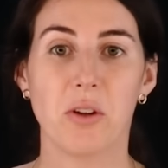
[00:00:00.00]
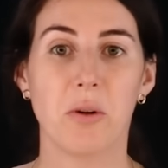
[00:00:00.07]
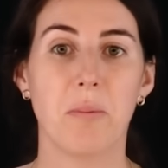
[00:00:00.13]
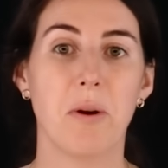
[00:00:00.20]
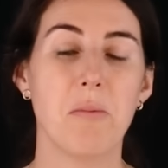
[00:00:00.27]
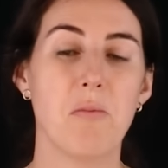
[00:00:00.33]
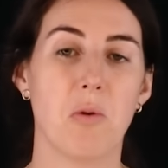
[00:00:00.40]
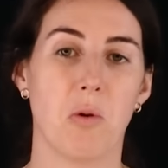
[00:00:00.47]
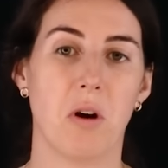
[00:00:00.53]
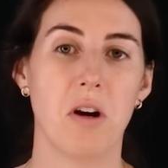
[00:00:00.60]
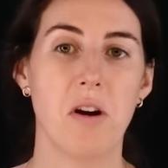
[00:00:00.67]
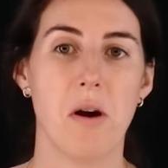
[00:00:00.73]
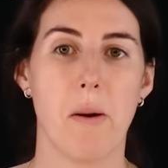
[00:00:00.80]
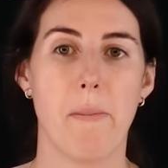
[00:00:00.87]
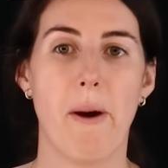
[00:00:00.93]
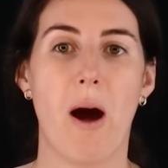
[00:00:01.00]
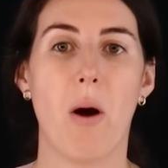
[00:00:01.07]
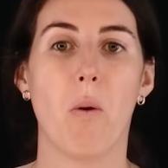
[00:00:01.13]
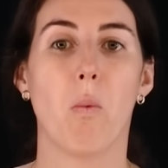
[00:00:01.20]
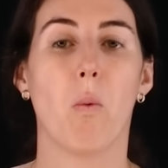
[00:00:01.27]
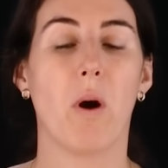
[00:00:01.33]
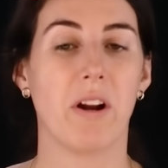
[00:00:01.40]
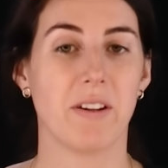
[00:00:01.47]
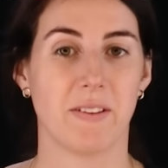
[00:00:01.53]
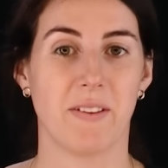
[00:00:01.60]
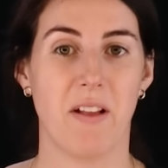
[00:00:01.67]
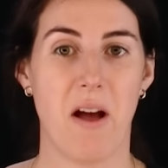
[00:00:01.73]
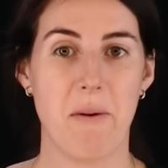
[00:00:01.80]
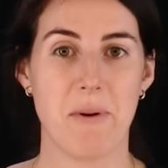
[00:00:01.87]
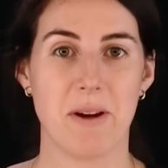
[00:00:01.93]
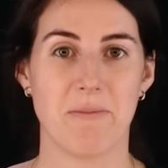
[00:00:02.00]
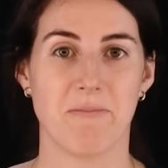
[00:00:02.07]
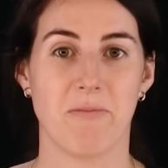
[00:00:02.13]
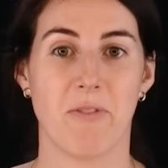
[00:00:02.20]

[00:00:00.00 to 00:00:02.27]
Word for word: a little bit more about what is llama.